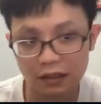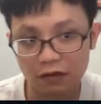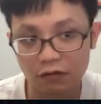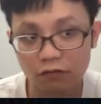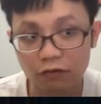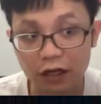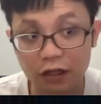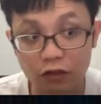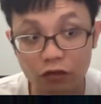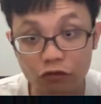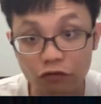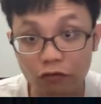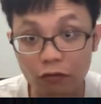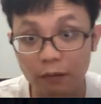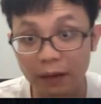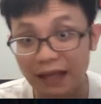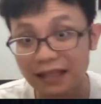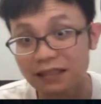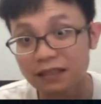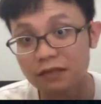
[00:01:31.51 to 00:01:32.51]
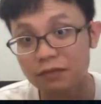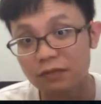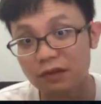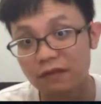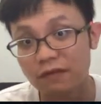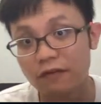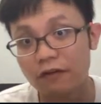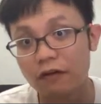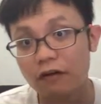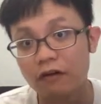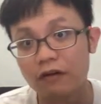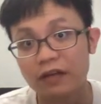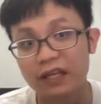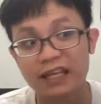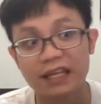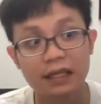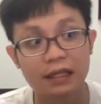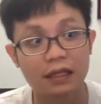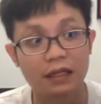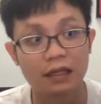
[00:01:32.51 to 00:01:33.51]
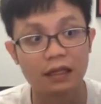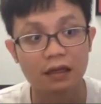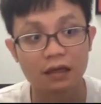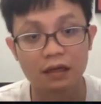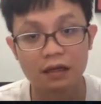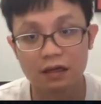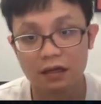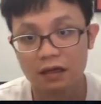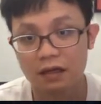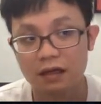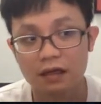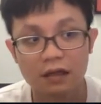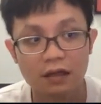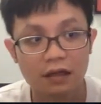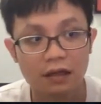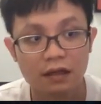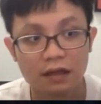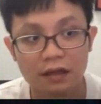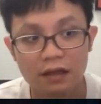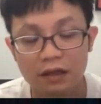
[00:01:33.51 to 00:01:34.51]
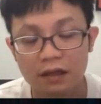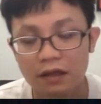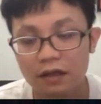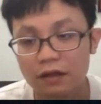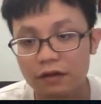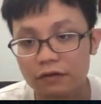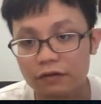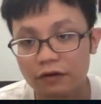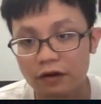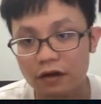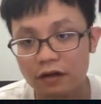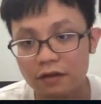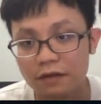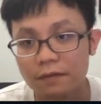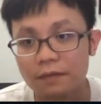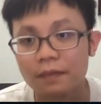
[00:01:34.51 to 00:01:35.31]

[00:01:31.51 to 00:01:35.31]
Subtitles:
1-2 months before it rot.